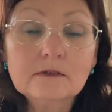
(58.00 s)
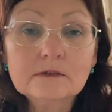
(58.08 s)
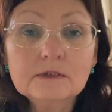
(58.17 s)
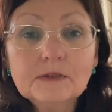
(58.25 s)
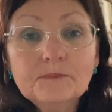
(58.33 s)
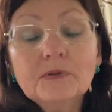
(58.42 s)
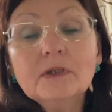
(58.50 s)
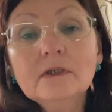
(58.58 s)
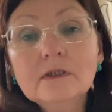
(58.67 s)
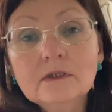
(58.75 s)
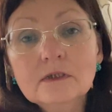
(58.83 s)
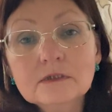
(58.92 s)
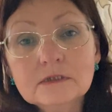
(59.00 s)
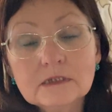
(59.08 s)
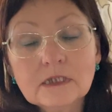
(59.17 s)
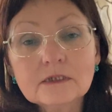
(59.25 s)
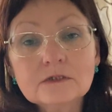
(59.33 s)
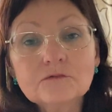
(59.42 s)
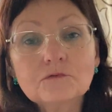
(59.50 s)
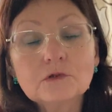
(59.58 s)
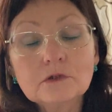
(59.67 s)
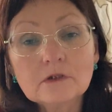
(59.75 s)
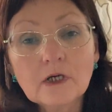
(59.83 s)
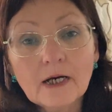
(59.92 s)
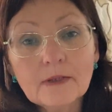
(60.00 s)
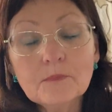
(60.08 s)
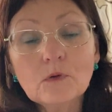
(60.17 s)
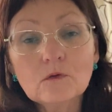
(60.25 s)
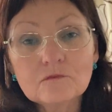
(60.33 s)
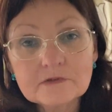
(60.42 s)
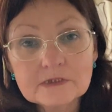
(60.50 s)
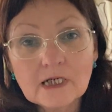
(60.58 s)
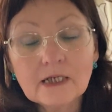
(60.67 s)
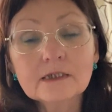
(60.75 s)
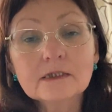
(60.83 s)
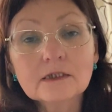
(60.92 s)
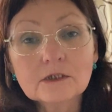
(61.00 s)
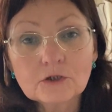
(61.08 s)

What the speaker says: TPE stands for type of psychic